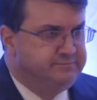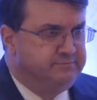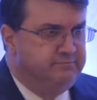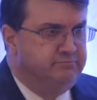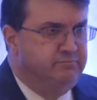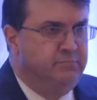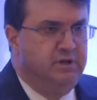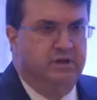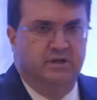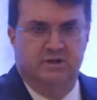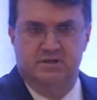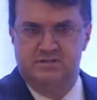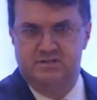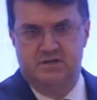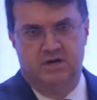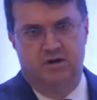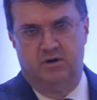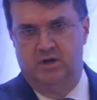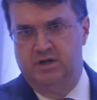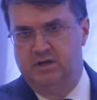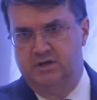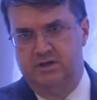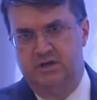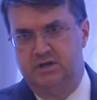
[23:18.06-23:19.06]

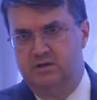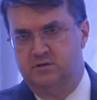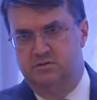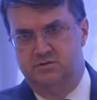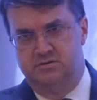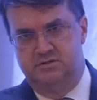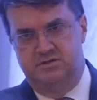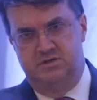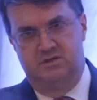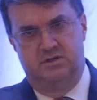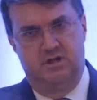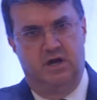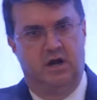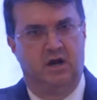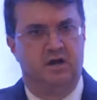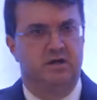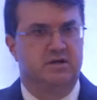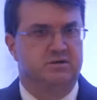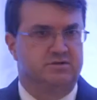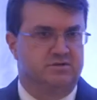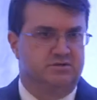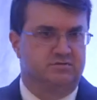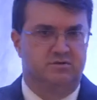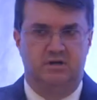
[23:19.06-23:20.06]
military leaders in our
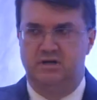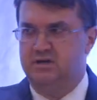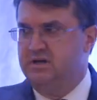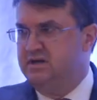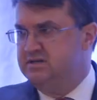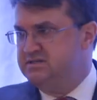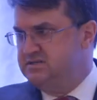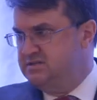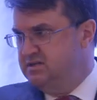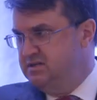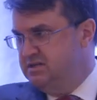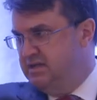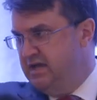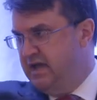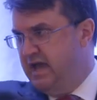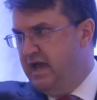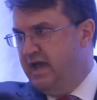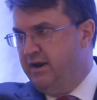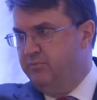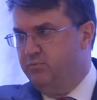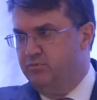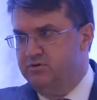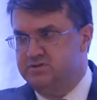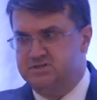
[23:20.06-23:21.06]
history, and I see the
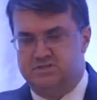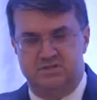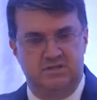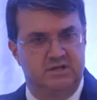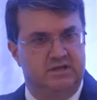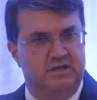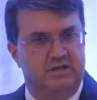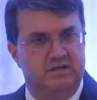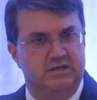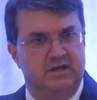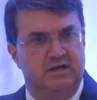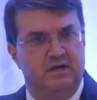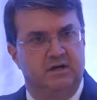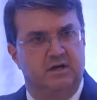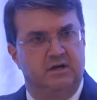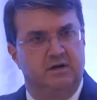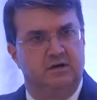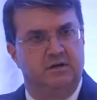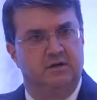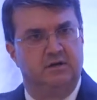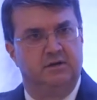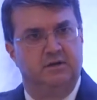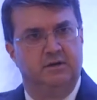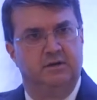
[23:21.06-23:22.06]
admiral sitting
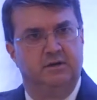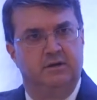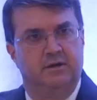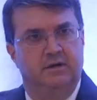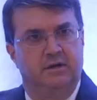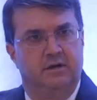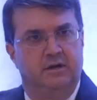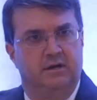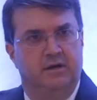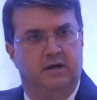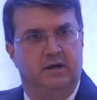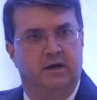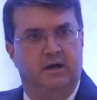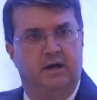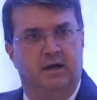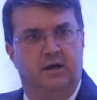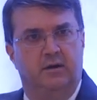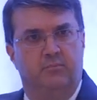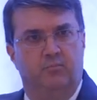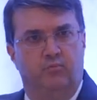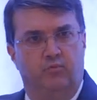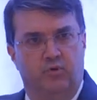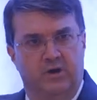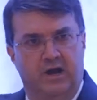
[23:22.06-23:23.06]

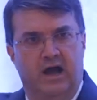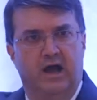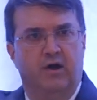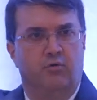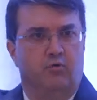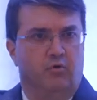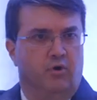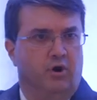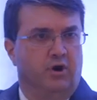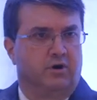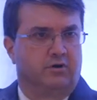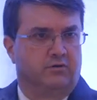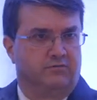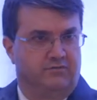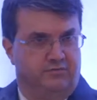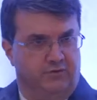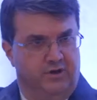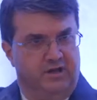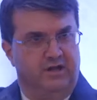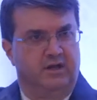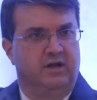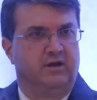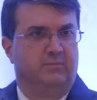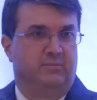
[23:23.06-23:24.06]
there, when I worked
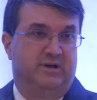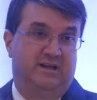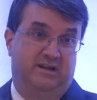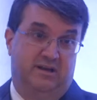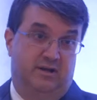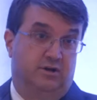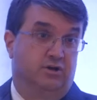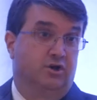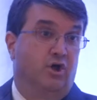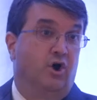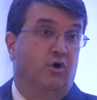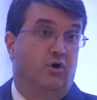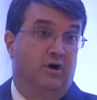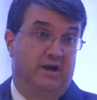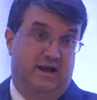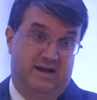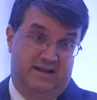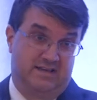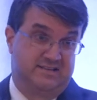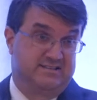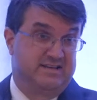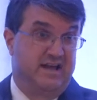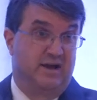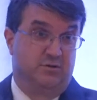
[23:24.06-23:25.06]
for him, he didn't know it
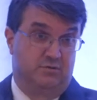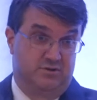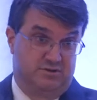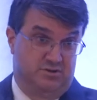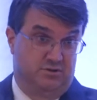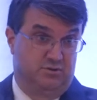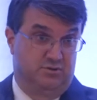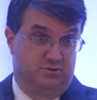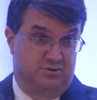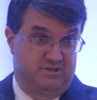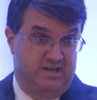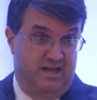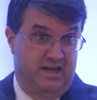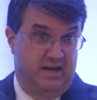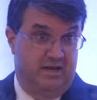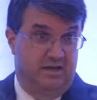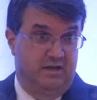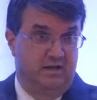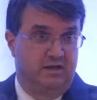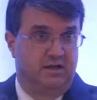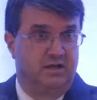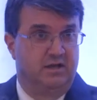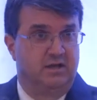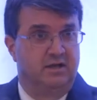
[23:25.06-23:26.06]
because I was a
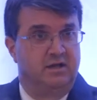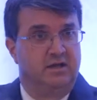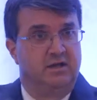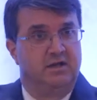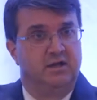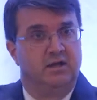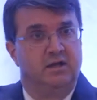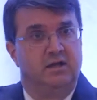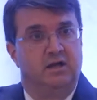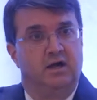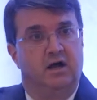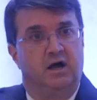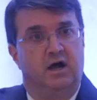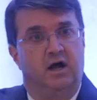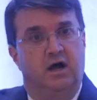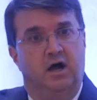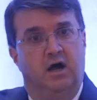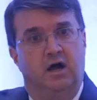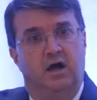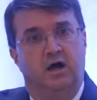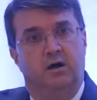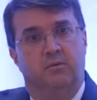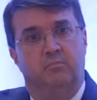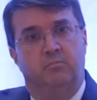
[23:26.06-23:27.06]
lieutenant.
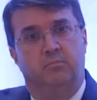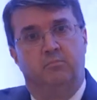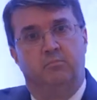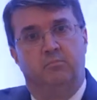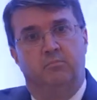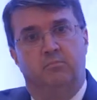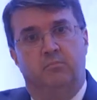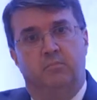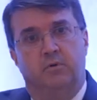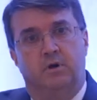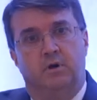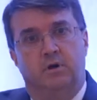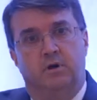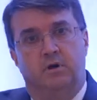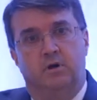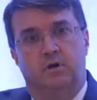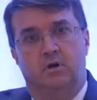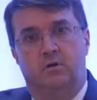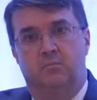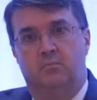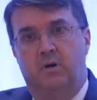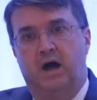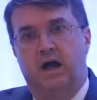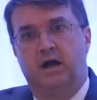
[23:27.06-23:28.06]
You
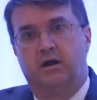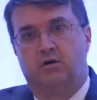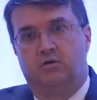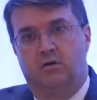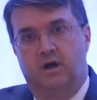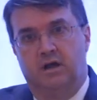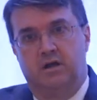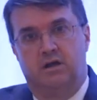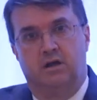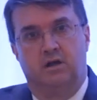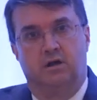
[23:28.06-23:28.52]
know, my great